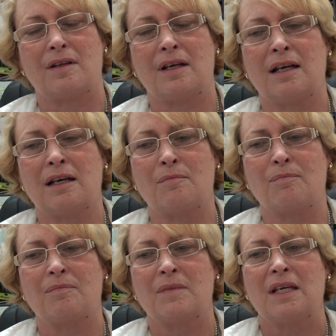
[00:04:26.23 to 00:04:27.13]

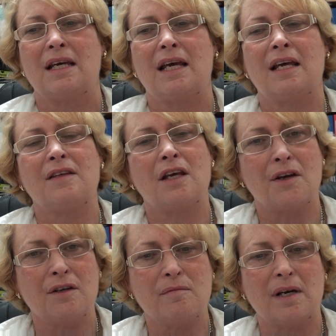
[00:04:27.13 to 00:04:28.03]
And the
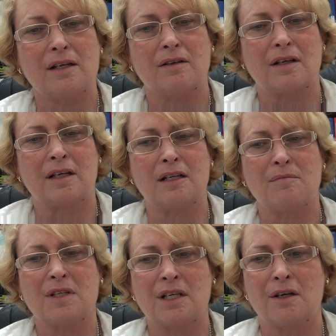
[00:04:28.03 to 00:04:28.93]
only way I could get him
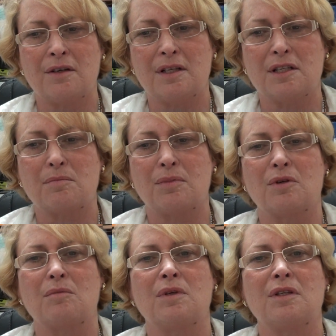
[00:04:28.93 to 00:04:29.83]
to go to these
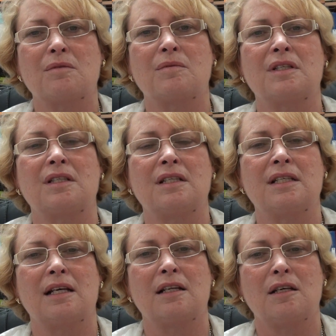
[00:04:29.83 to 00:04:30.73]
appointments was to
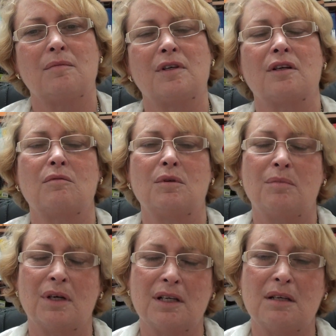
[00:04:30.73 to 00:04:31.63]
tell him that I would
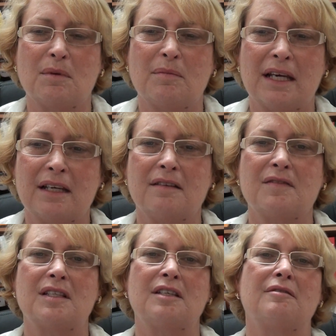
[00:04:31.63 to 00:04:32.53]
buy him a packet of
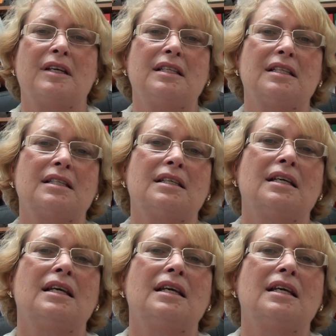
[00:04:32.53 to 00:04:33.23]
cigarettes